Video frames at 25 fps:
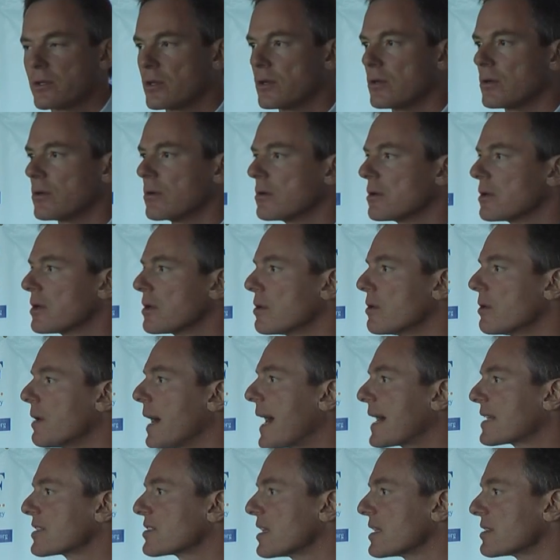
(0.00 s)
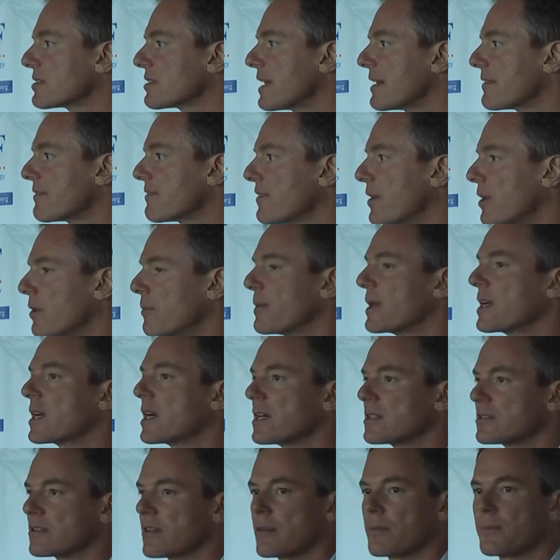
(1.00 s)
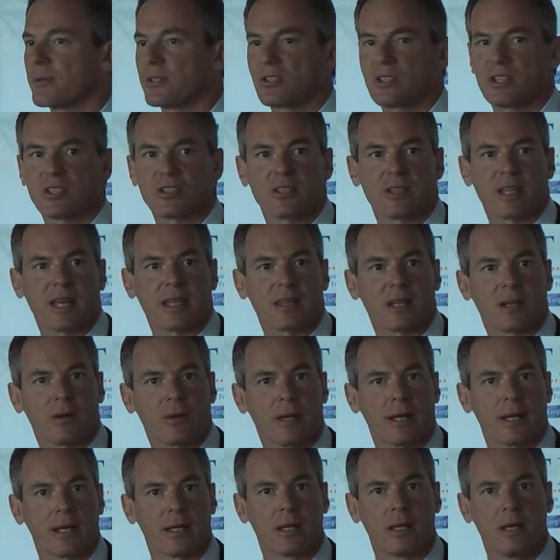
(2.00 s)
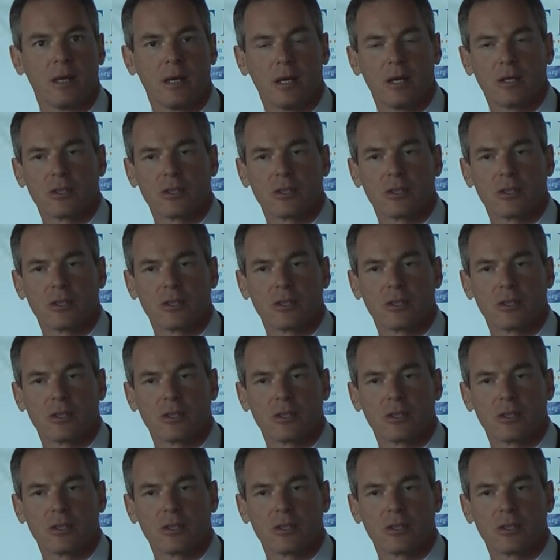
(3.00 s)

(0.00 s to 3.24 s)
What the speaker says: to access that phone because of the position that they're in.